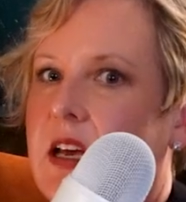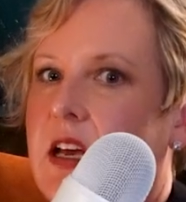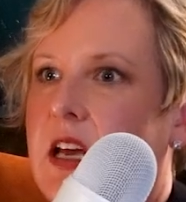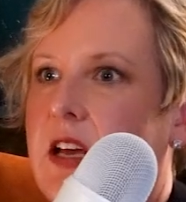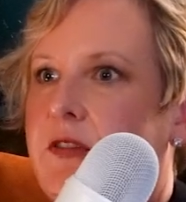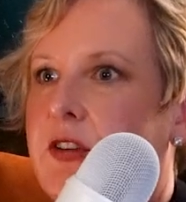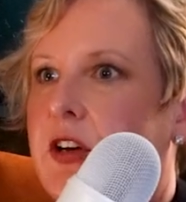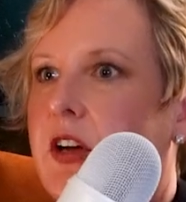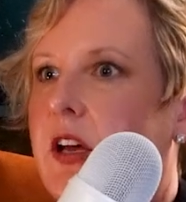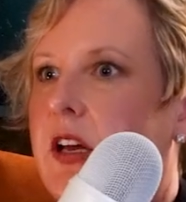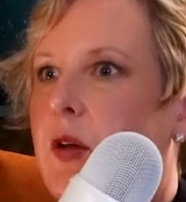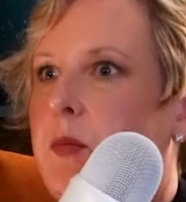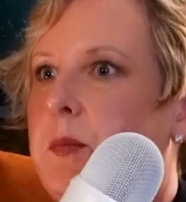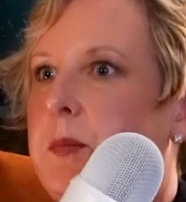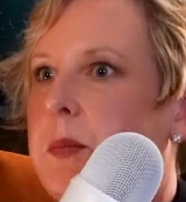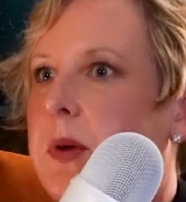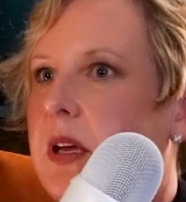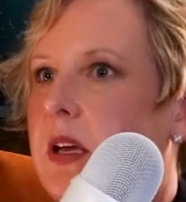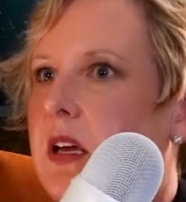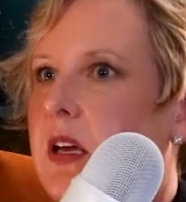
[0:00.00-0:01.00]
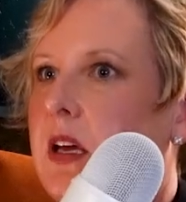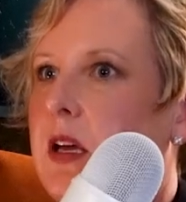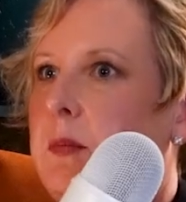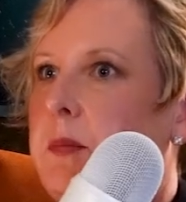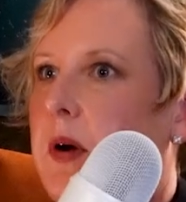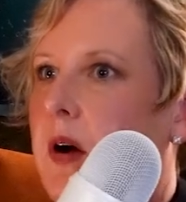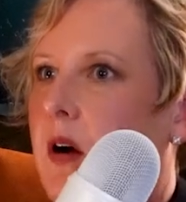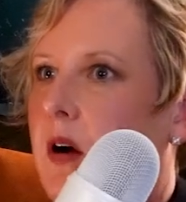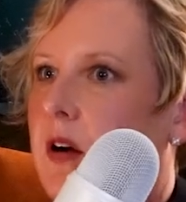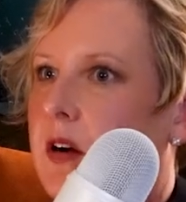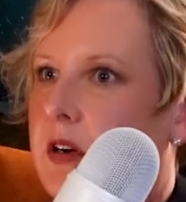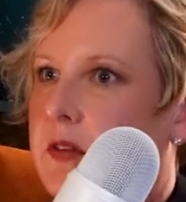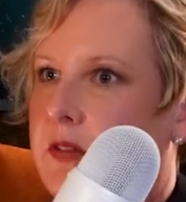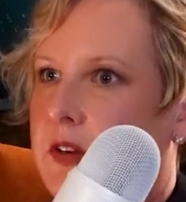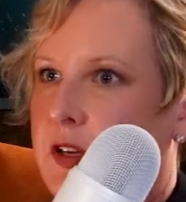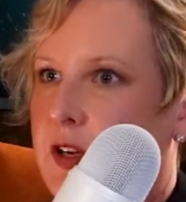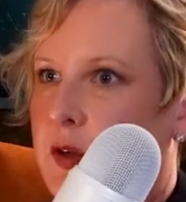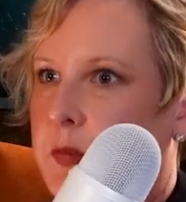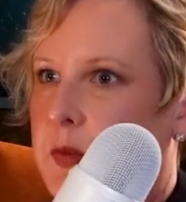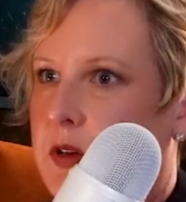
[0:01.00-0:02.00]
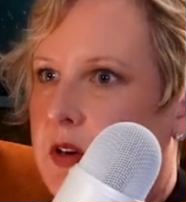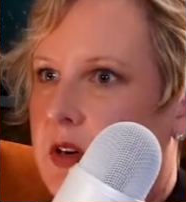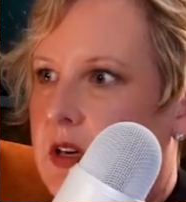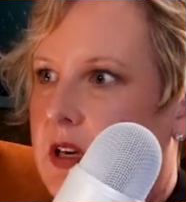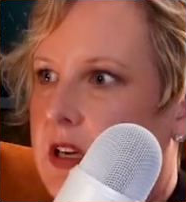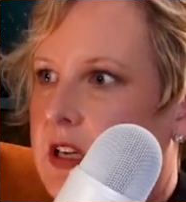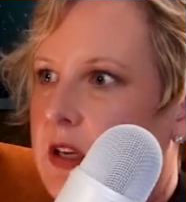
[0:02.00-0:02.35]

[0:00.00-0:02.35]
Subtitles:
if you're going to be part of a community,